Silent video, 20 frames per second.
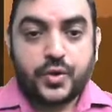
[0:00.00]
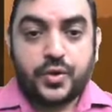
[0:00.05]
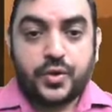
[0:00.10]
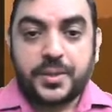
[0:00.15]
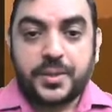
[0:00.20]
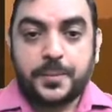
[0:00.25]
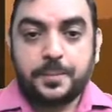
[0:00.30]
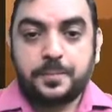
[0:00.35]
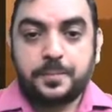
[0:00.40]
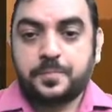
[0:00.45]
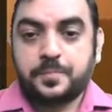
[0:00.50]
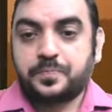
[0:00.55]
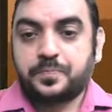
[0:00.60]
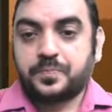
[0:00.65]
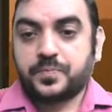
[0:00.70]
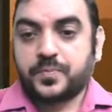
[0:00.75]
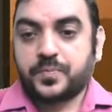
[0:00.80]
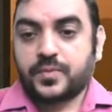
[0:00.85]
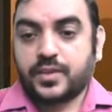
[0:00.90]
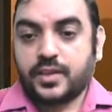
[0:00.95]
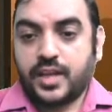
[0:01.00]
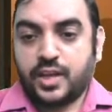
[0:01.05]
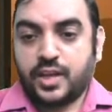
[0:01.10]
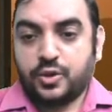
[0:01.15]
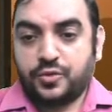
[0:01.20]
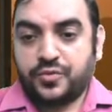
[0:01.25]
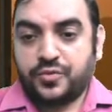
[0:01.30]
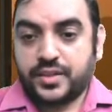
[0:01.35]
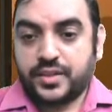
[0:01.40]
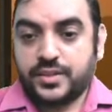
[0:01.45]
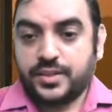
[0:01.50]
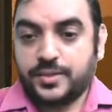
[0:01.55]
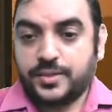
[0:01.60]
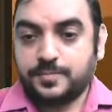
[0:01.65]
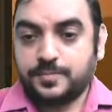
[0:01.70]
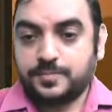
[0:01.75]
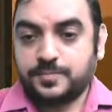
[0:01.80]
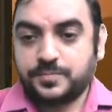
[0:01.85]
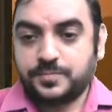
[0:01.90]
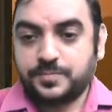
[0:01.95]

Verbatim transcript: Okay. I'll go further.